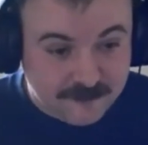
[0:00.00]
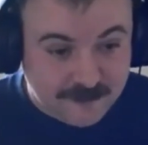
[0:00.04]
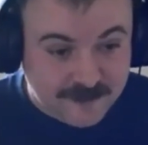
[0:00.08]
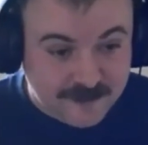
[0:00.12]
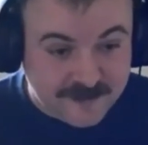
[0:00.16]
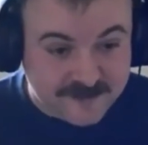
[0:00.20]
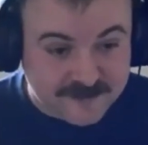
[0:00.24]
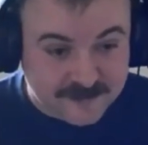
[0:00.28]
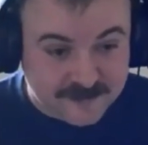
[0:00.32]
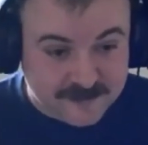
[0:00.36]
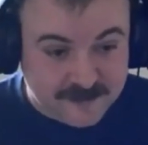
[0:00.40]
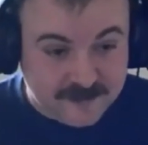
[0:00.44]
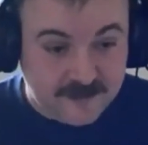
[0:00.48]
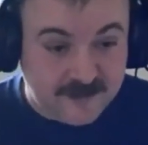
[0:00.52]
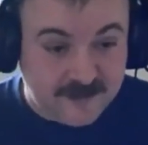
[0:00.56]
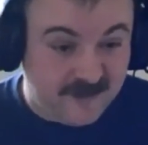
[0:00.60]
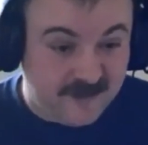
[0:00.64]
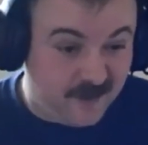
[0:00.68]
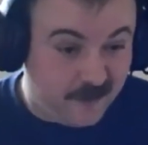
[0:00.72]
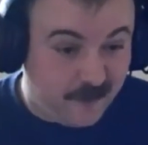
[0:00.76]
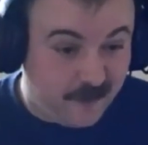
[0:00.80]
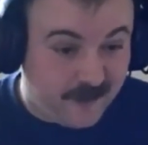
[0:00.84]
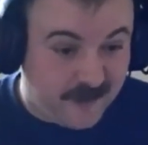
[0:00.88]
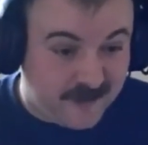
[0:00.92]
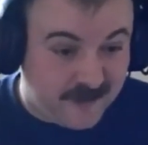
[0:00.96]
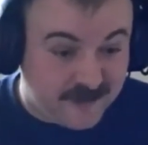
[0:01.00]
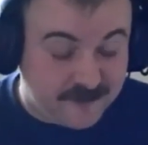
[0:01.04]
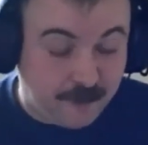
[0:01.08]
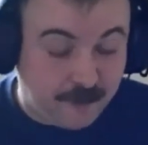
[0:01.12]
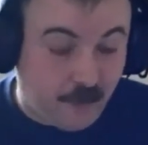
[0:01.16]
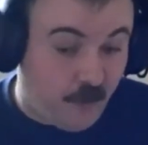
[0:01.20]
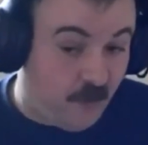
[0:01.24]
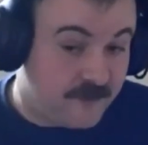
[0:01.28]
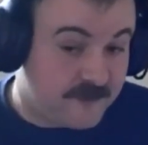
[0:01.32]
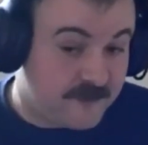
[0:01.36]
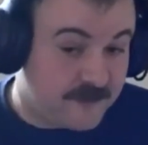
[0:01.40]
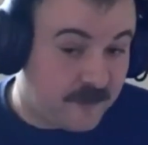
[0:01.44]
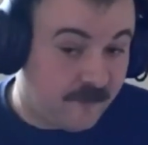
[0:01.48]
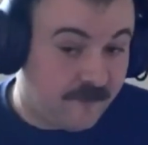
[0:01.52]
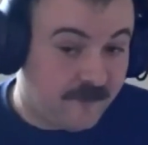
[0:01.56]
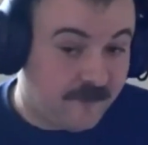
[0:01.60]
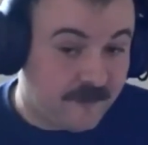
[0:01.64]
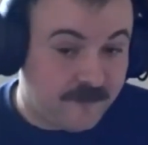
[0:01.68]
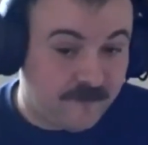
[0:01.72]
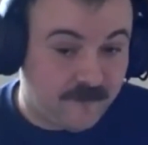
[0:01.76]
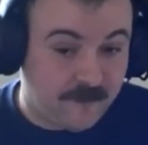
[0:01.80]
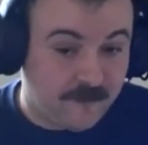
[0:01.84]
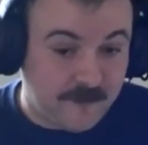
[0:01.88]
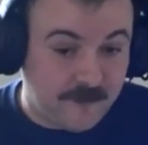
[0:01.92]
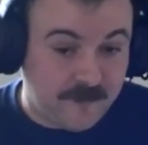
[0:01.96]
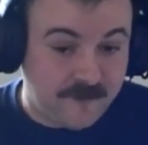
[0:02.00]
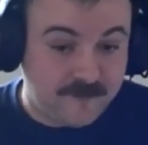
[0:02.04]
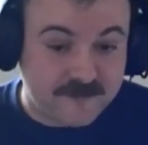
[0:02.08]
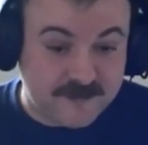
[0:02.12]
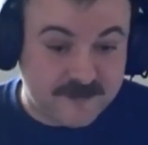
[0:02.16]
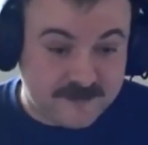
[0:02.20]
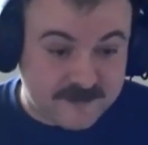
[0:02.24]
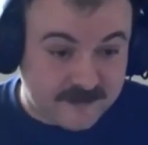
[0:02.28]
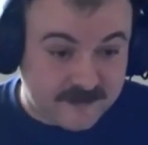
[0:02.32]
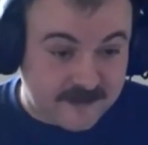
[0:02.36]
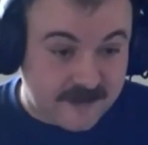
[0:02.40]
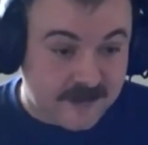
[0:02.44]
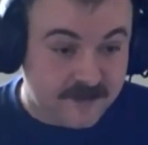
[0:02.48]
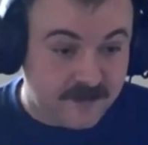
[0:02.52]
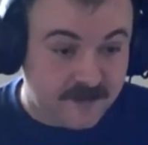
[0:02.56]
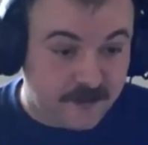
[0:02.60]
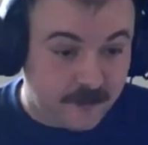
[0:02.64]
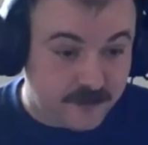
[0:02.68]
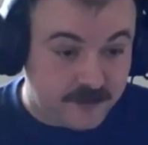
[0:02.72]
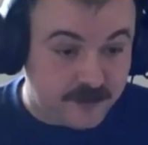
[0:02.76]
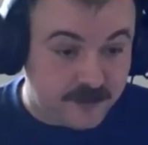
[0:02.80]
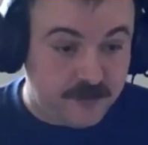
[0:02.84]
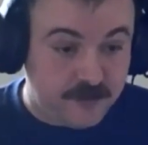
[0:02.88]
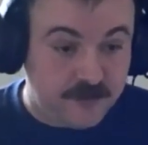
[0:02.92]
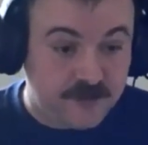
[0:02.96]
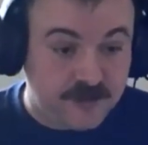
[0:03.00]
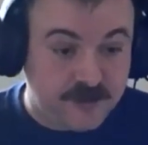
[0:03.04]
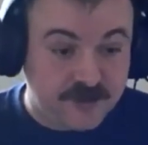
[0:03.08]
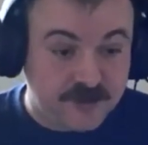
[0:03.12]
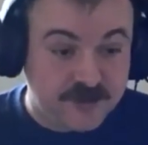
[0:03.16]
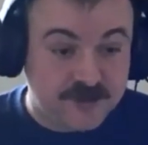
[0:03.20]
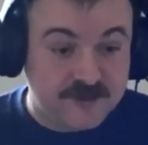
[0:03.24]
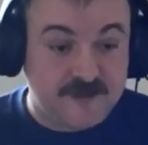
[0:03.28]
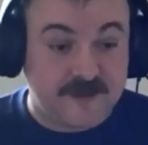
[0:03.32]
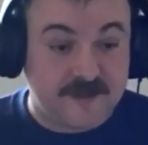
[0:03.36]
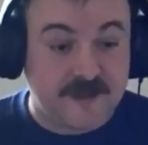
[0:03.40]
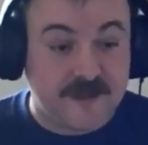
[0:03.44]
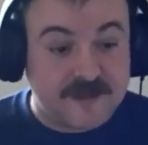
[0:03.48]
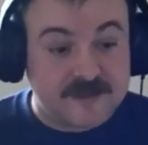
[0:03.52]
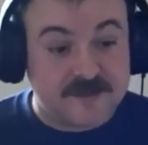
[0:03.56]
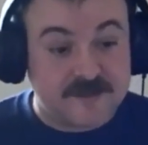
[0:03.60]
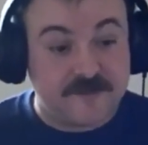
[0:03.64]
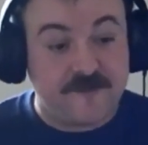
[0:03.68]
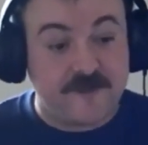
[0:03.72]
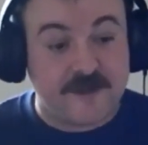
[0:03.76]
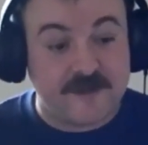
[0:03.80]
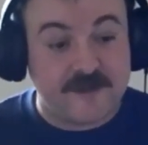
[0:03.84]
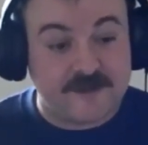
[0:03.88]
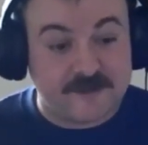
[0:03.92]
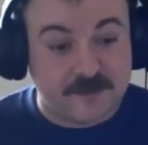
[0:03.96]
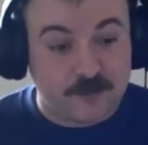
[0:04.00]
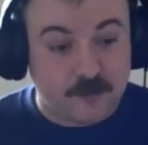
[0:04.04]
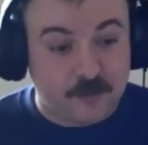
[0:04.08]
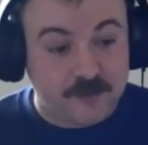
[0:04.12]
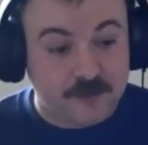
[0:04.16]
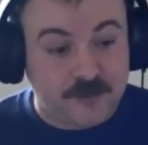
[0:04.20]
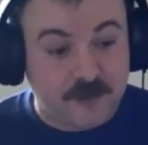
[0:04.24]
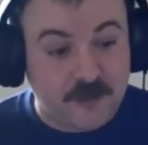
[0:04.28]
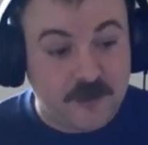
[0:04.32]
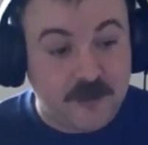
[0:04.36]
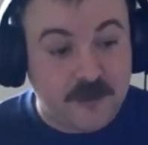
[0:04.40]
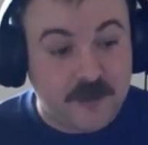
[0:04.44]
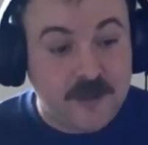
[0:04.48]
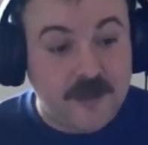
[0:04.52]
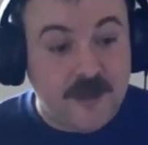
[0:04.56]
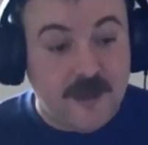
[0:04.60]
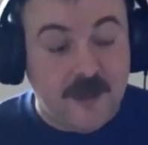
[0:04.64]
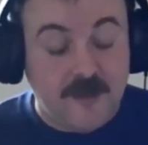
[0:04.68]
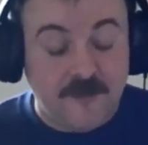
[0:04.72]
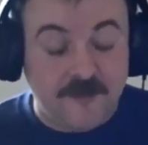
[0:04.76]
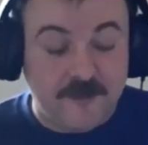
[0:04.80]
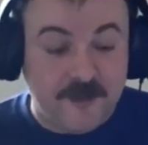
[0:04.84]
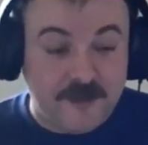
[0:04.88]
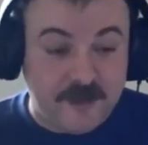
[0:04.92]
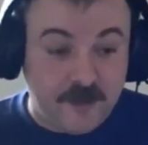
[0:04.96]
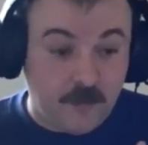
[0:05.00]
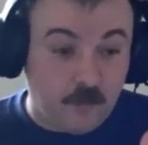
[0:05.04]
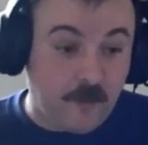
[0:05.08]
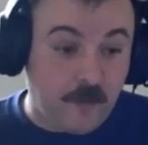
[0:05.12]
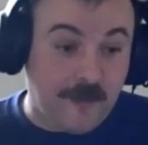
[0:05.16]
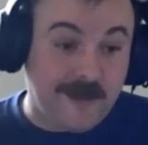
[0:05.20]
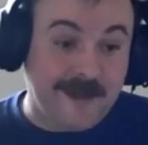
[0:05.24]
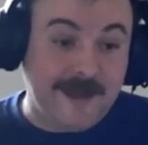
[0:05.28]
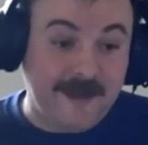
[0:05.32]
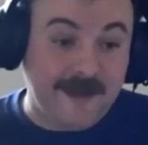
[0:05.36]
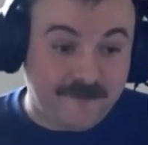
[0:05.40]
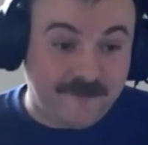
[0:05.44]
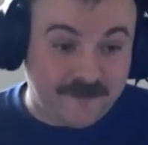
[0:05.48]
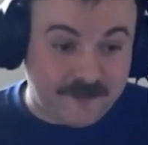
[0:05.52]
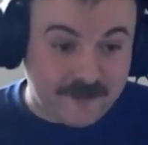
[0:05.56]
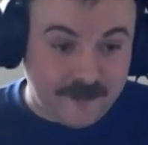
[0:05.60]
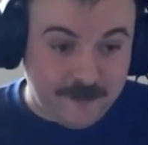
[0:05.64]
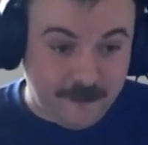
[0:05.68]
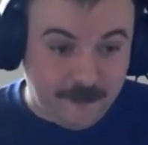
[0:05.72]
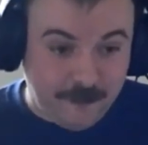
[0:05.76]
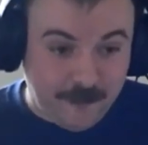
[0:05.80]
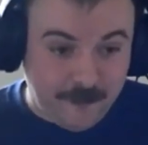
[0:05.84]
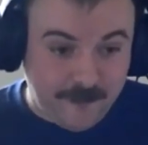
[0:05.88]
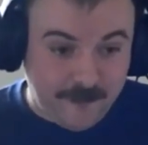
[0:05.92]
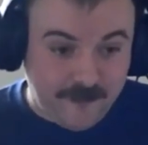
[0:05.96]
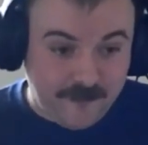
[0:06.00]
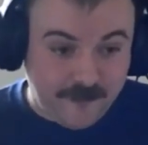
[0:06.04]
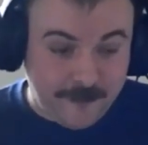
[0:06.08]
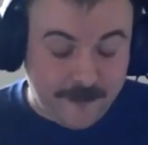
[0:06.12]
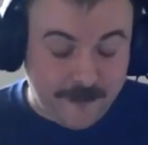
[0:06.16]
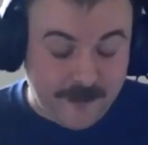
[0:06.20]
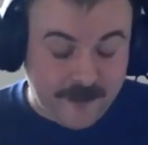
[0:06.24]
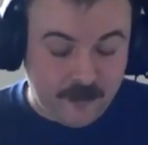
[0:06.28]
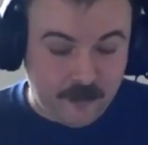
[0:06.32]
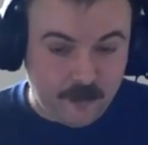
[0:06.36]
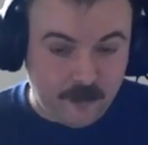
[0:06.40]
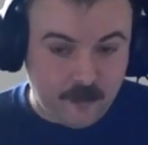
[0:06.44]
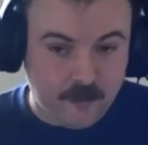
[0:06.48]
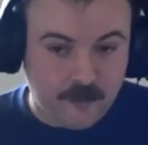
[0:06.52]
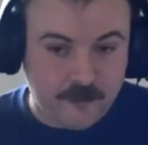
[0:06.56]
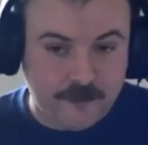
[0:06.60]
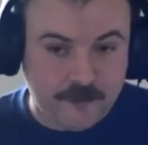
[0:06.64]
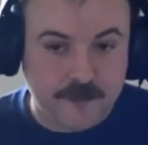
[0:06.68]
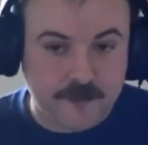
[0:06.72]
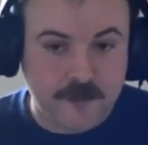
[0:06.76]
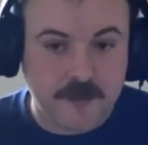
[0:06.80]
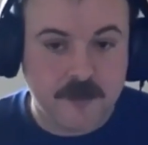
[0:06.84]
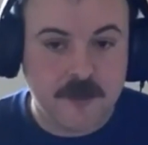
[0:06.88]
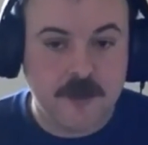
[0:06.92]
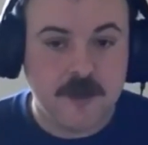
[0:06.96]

Basically, UEA has bought itself 11 months as it can do on New Ginges to get its affairs in order, and then it will have to implement the pay award.